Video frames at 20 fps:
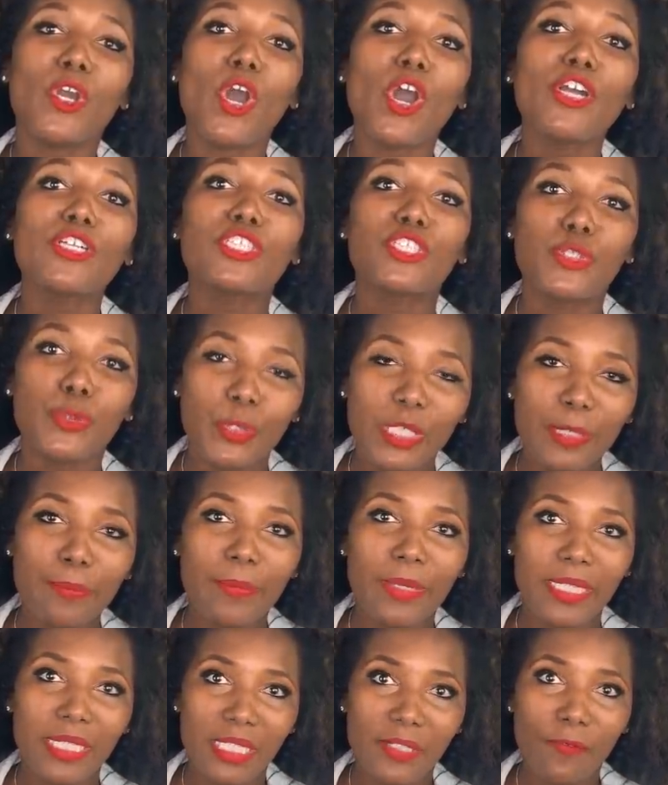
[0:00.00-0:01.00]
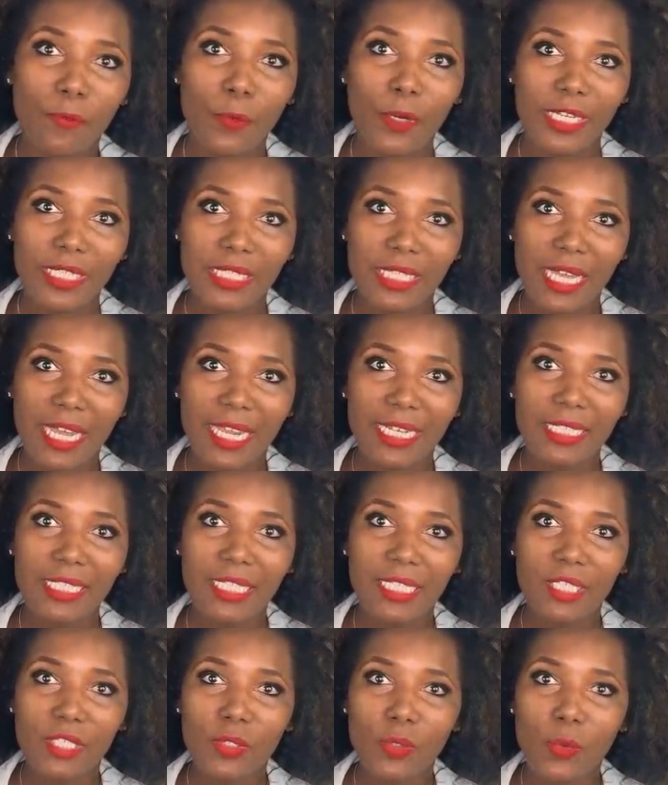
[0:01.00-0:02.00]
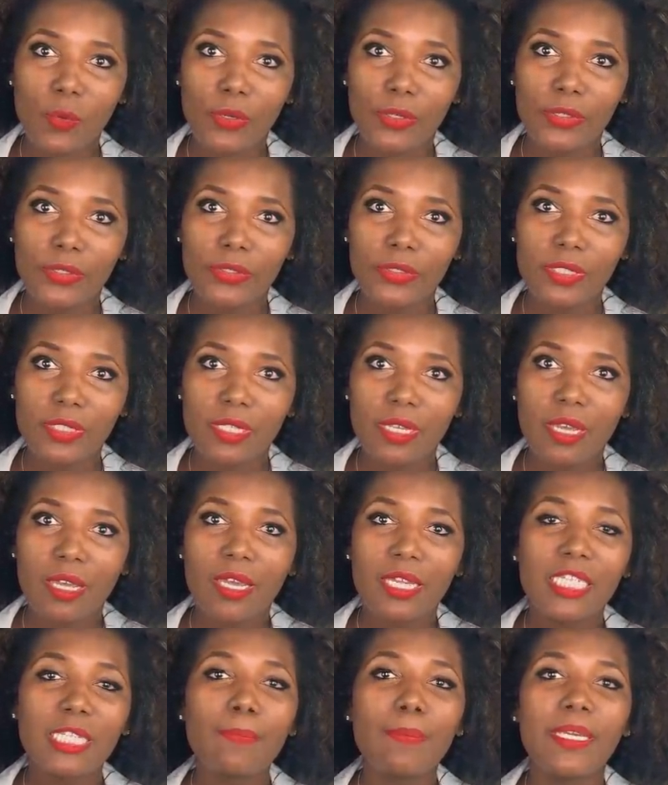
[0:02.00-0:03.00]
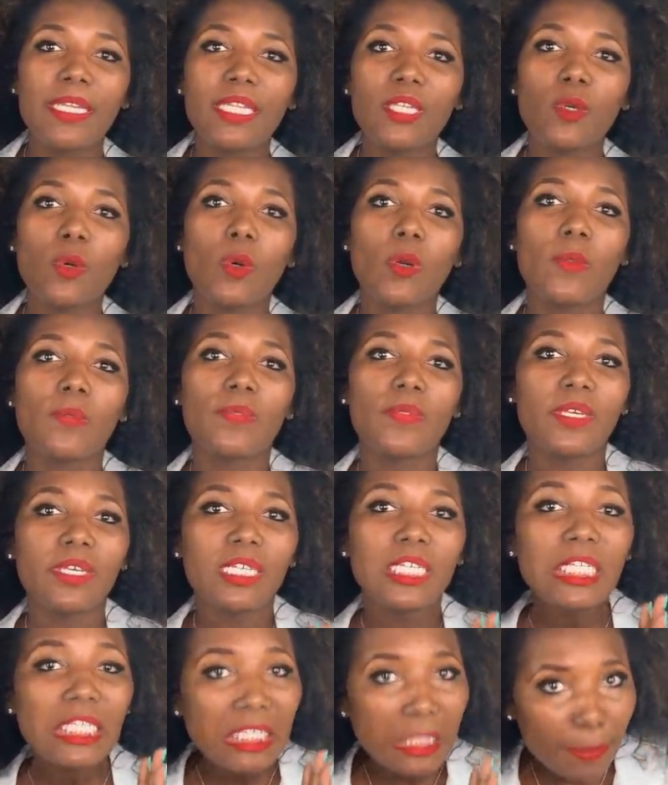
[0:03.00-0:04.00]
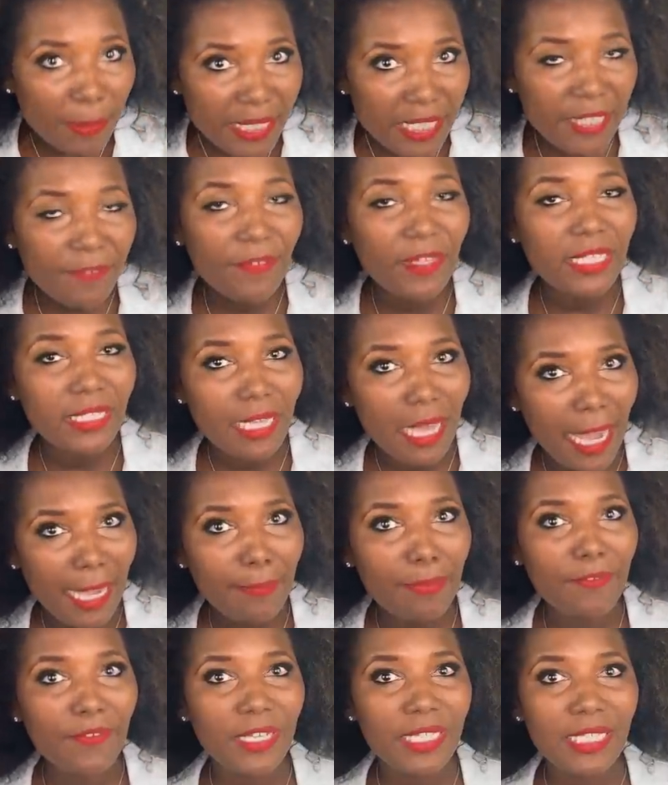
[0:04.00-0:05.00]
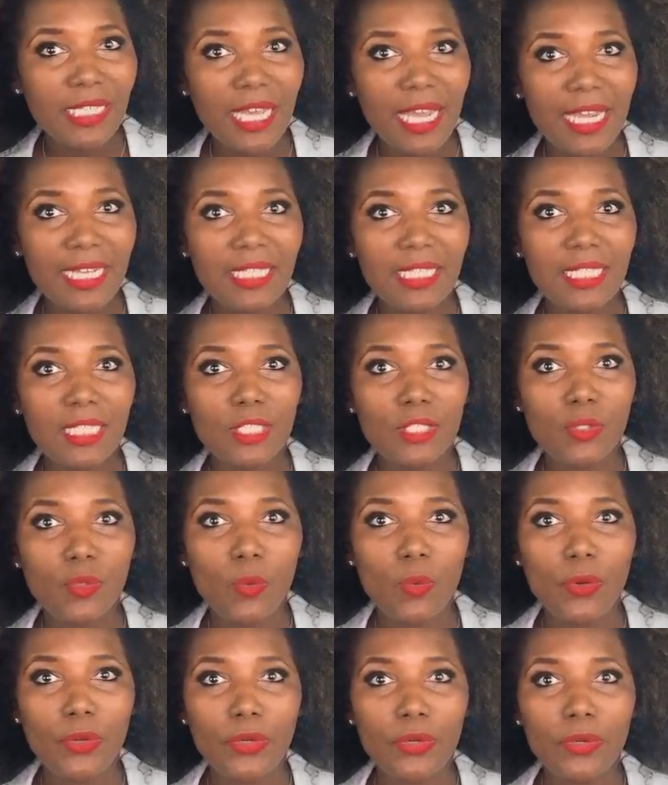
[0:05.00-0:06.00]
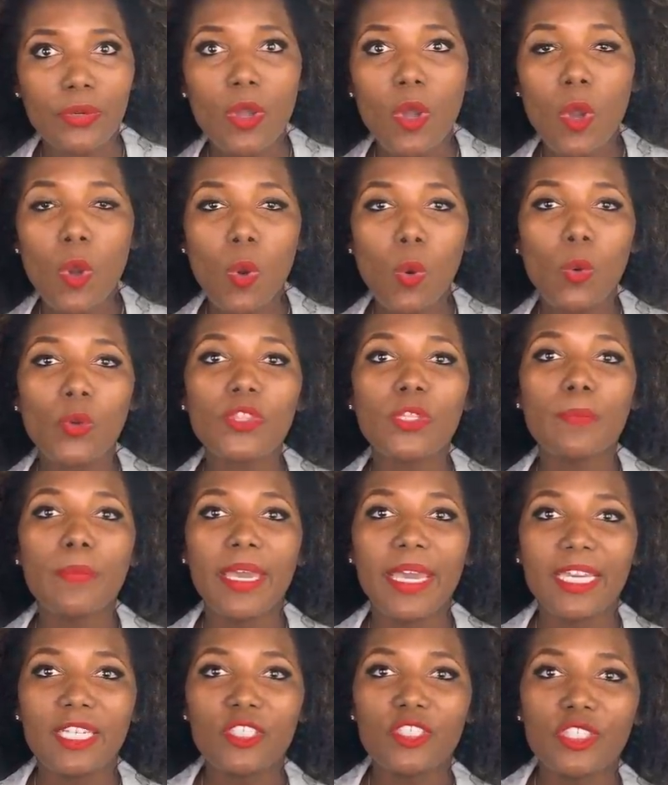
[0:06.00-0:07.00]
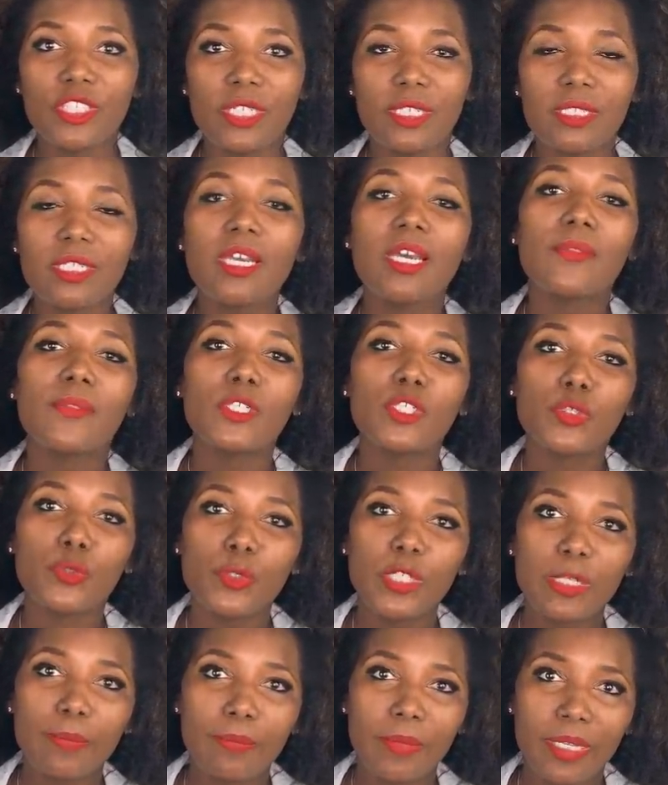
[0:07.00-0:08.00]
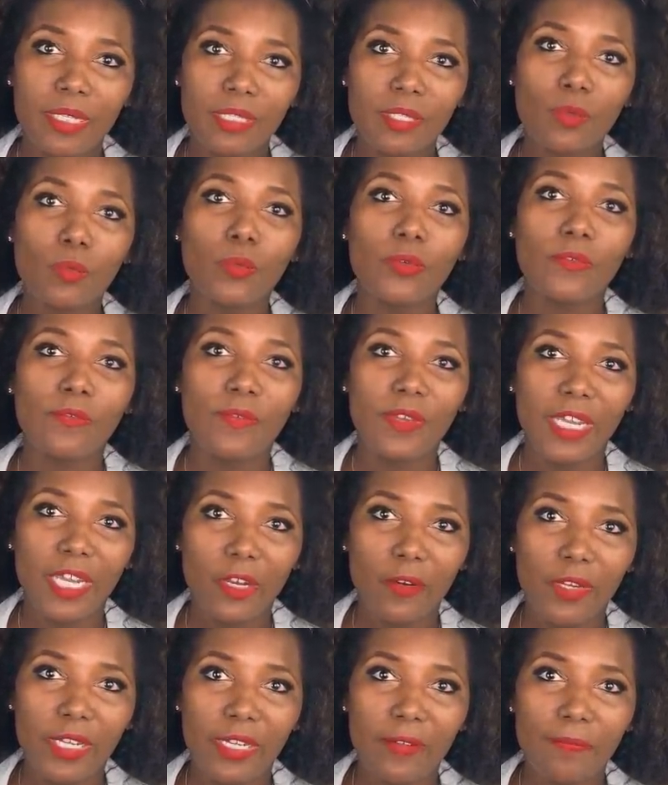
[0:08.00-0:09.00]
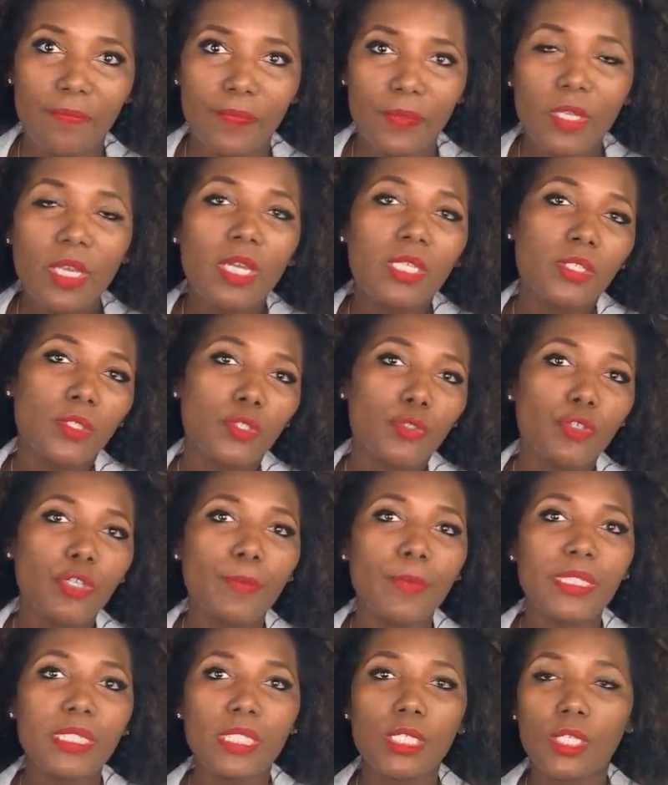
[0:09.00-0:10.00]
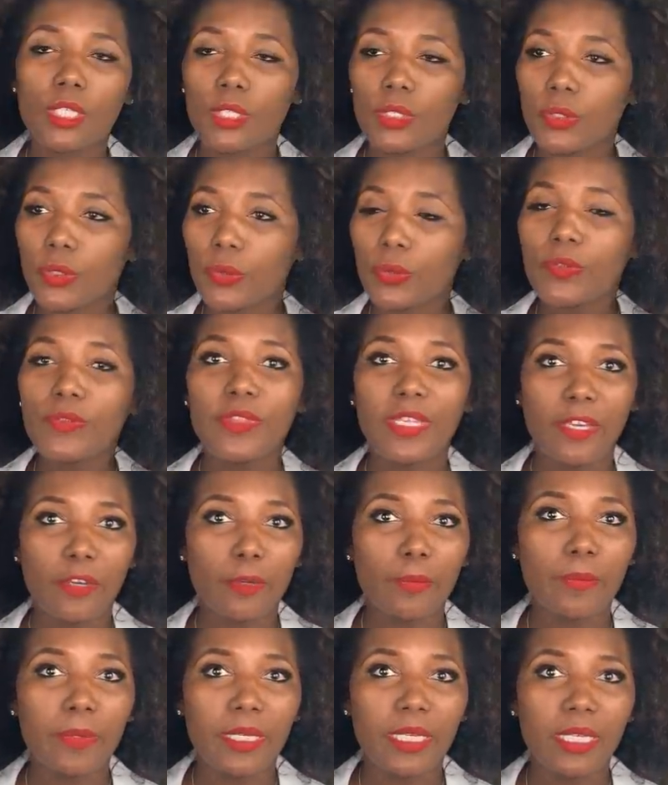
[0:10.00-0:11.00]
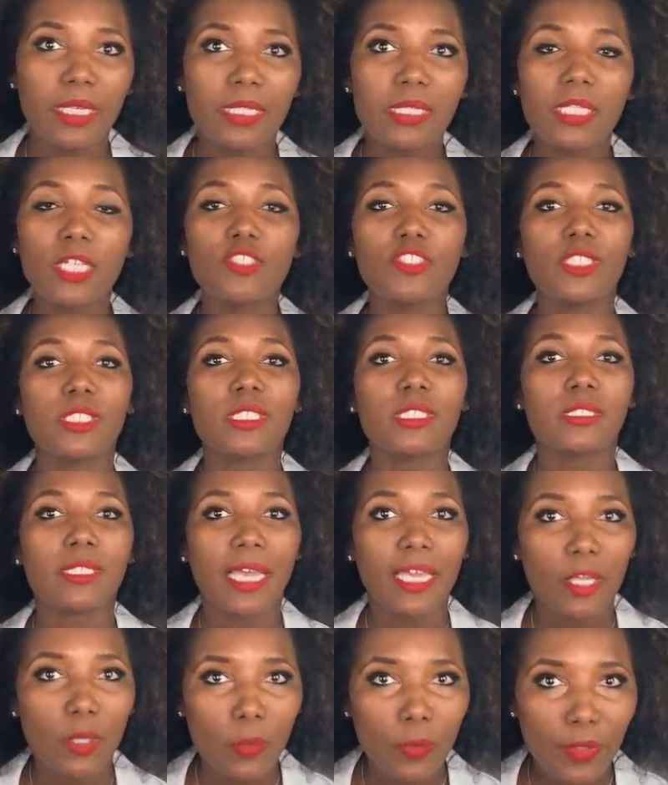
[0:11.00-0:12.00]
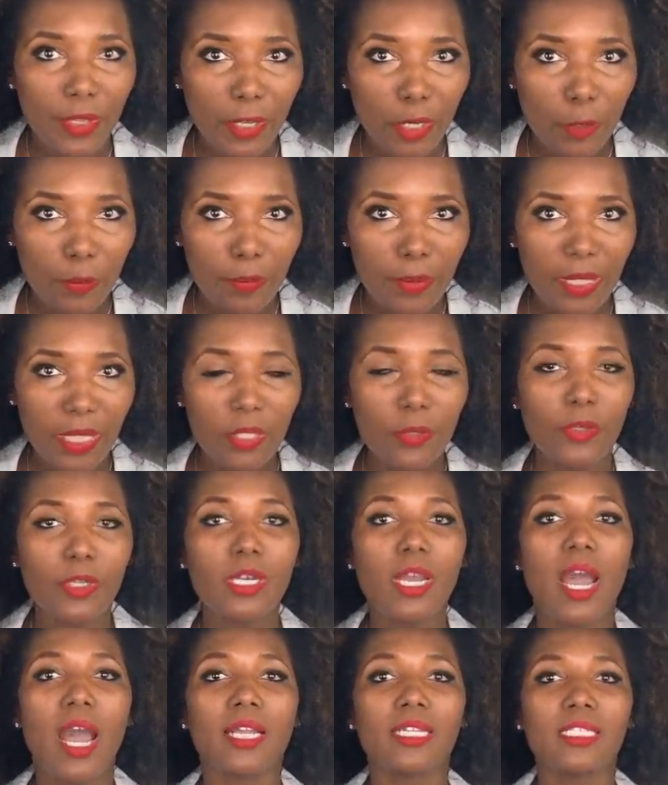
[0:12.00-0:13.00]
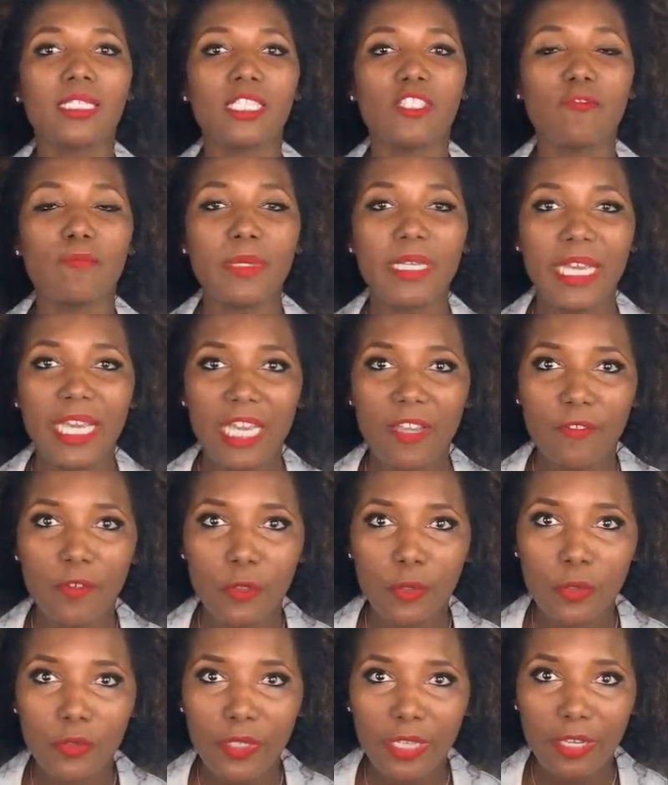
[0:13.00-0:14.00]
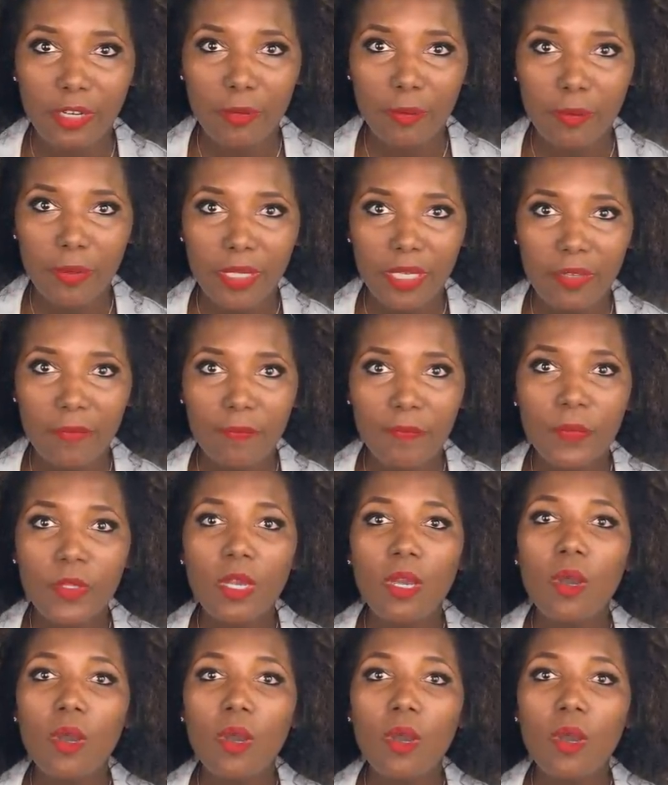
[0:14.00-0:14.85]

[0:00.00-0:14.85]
there are treatments for anxiety disorders. Depending on the specific type of anxiety disorder or the patient, the treatment will vary. So treatments include therapy, such as psychotherapy or cognitive behavioral therapy,